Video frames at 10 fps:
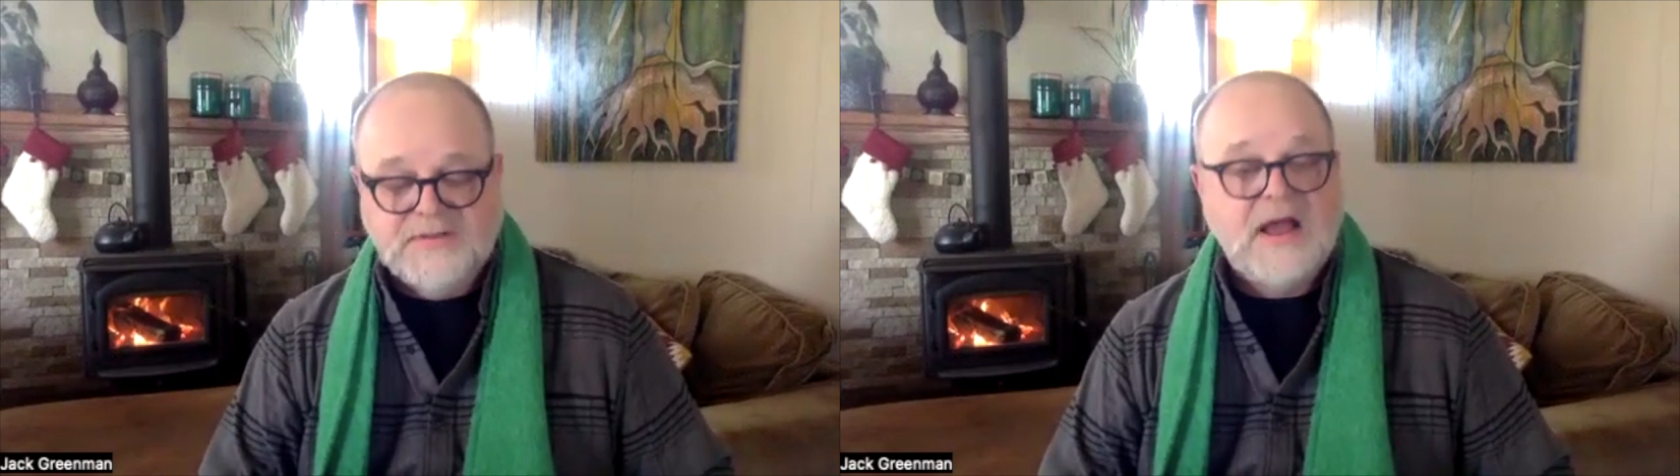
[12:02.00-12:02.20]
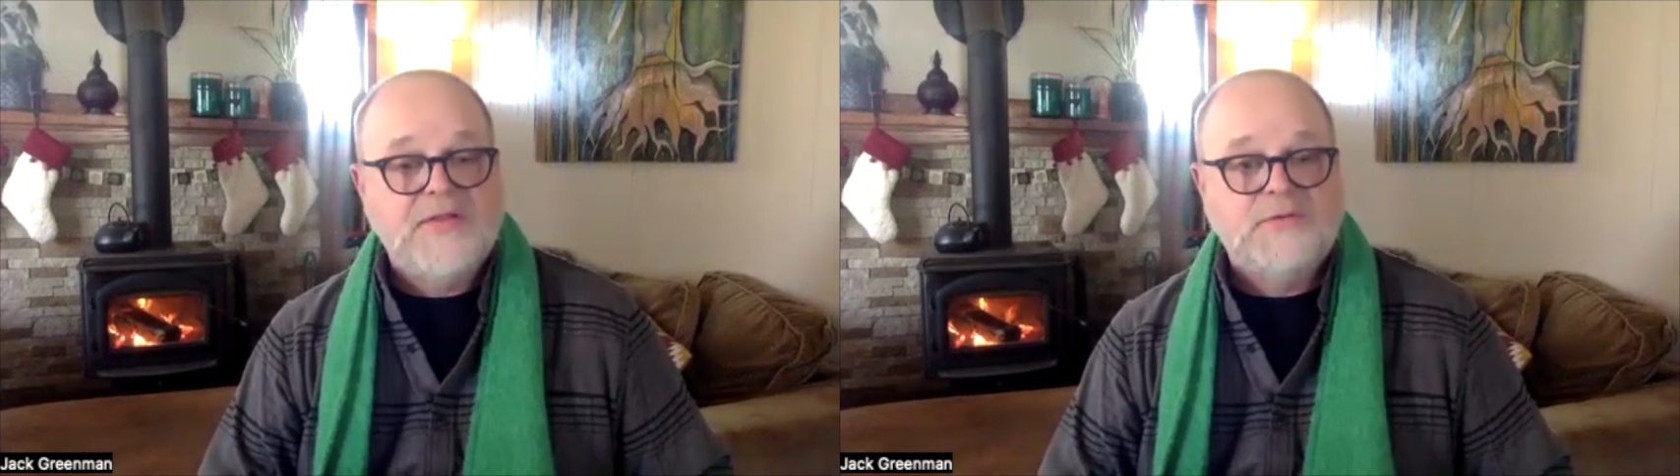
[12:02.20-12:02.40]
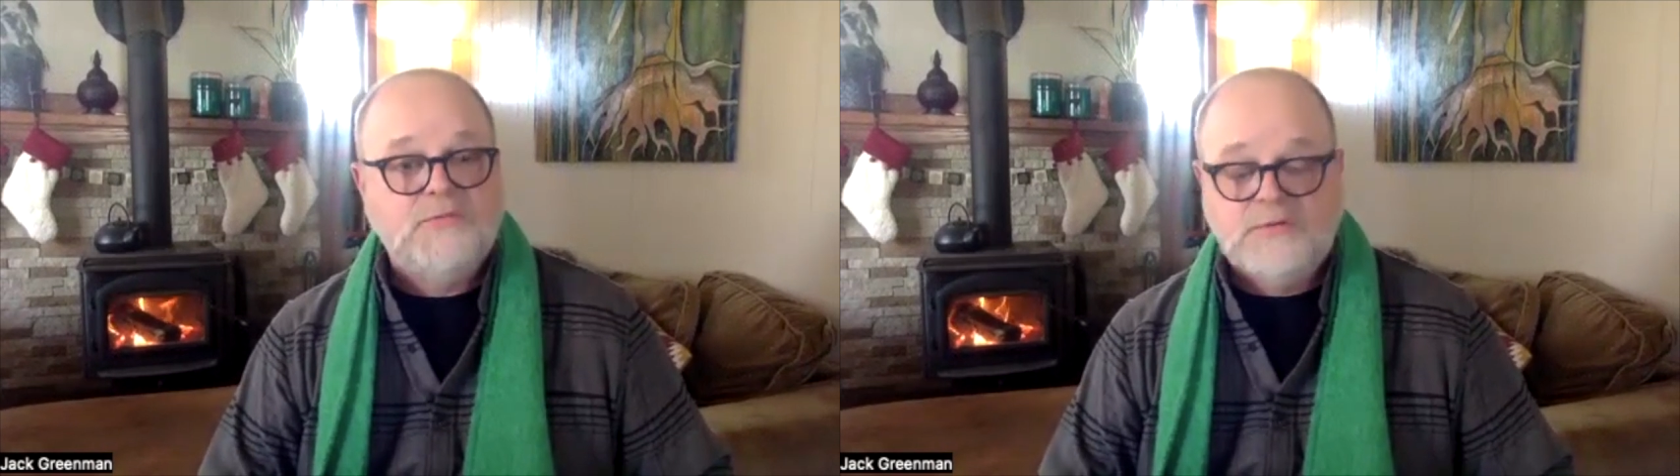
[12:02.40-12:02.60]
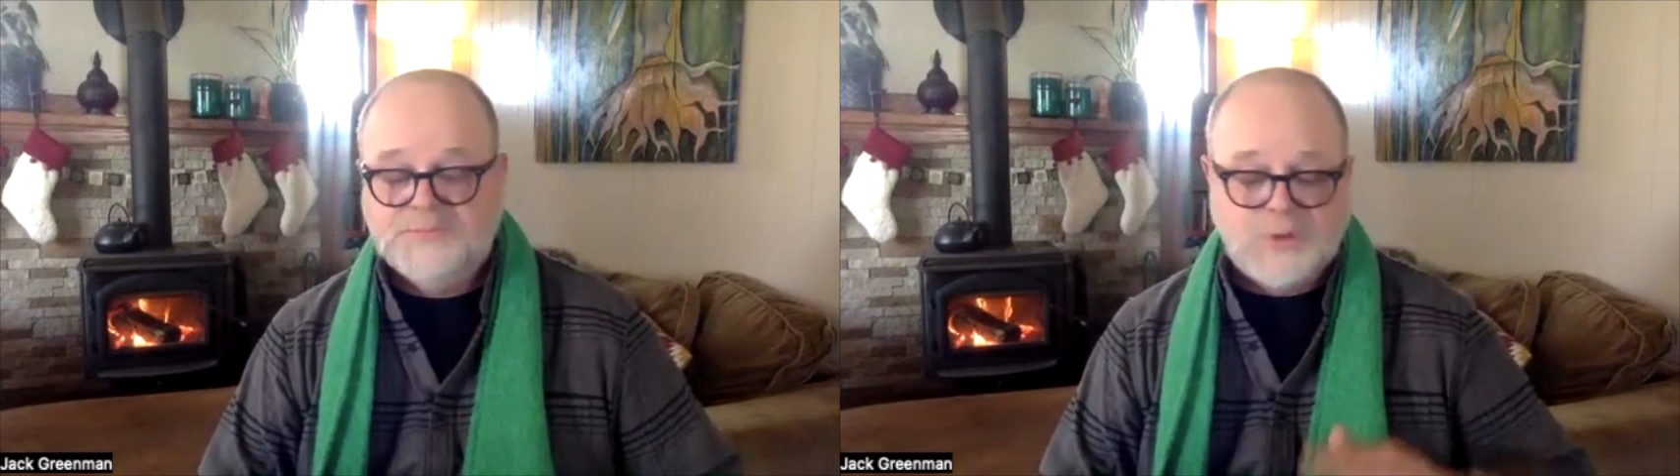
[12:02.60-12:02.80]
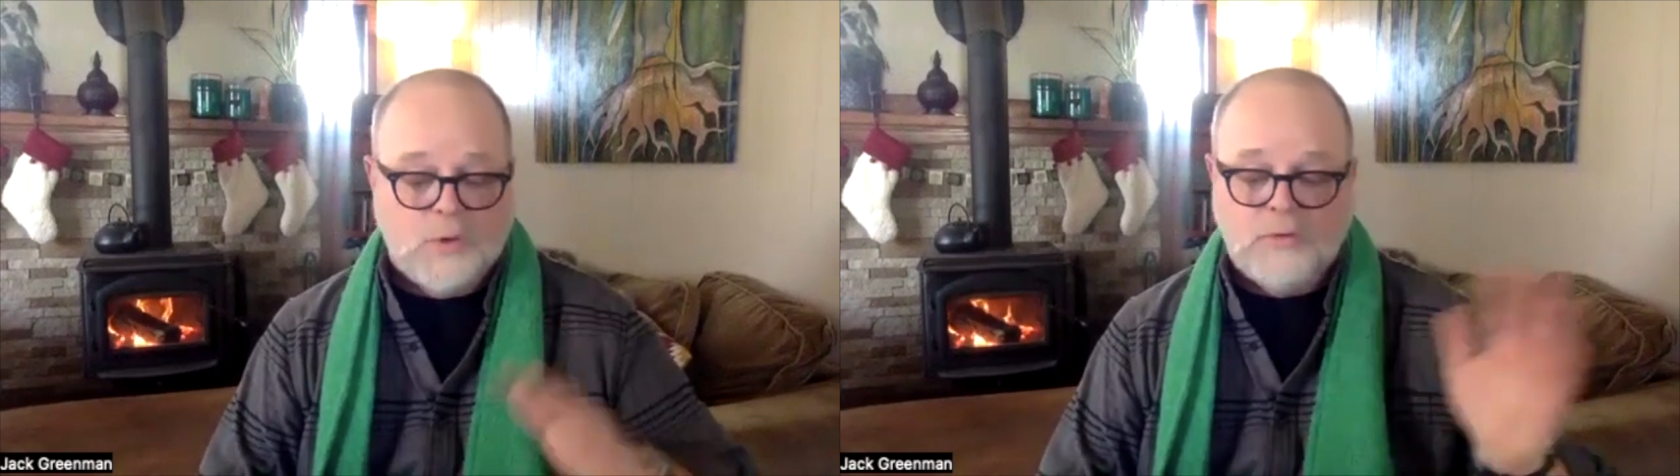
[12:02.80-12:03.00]
the other
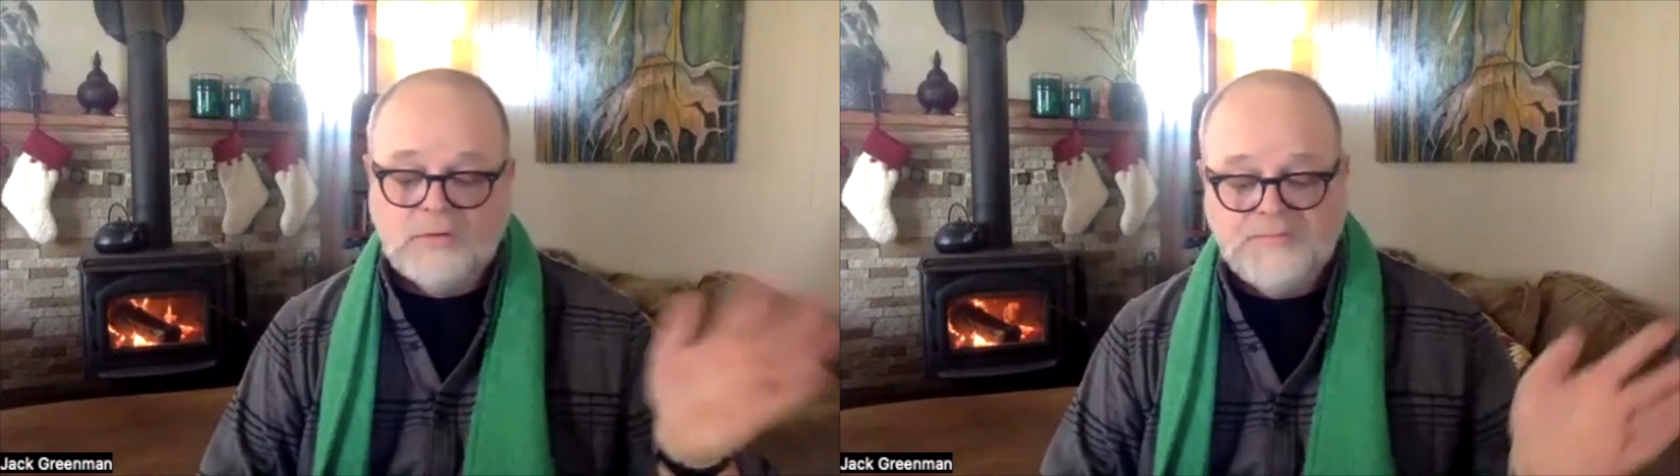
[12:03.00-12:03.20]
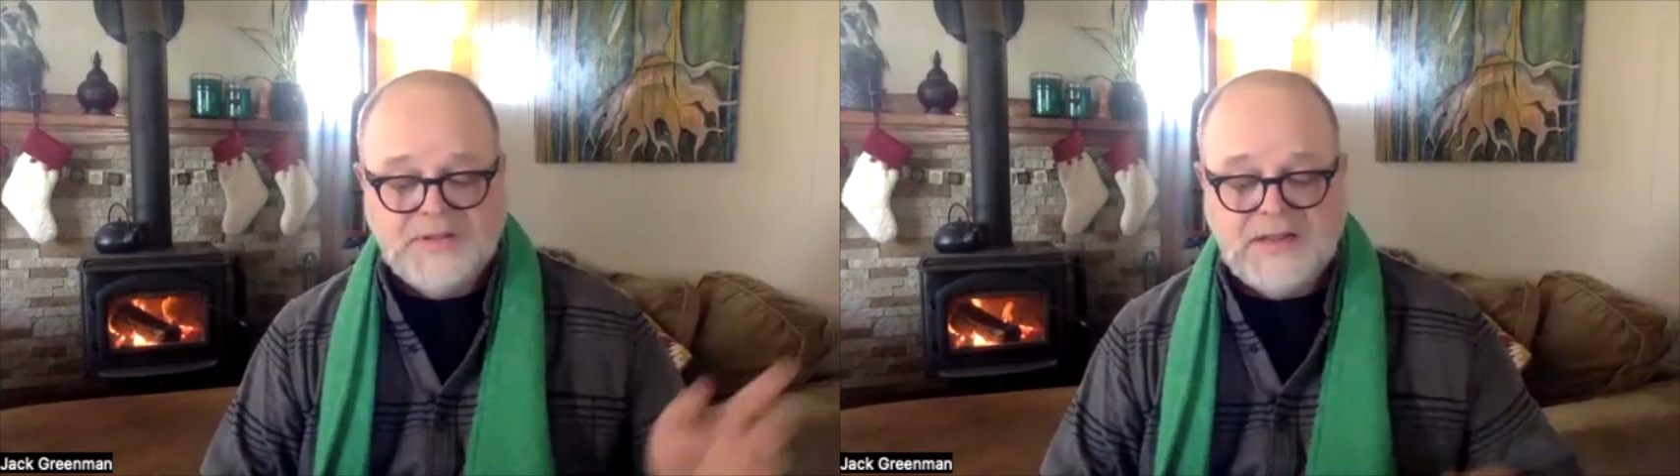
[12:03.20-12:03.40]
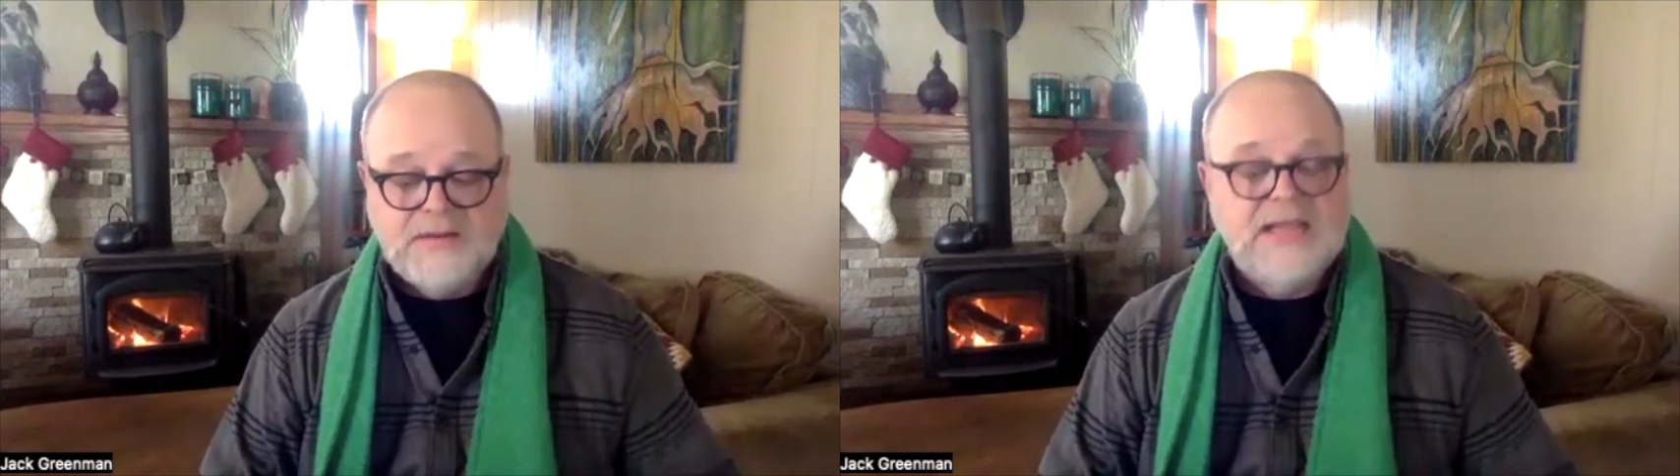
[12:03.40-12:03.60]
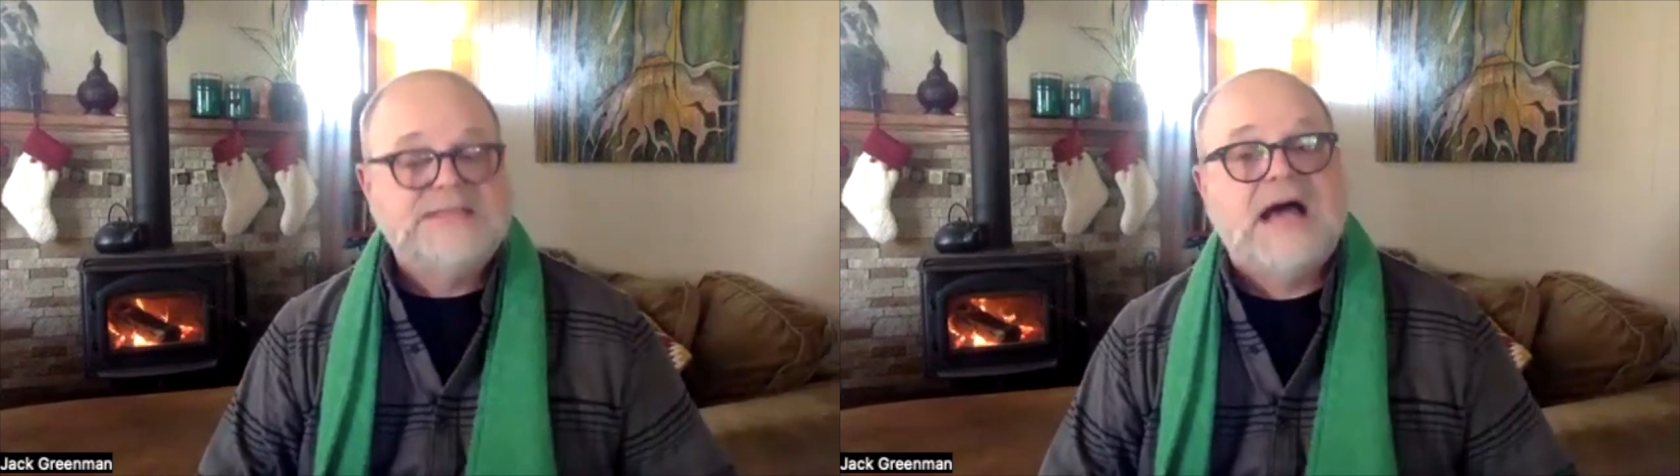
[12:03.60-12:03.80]
rooms all being let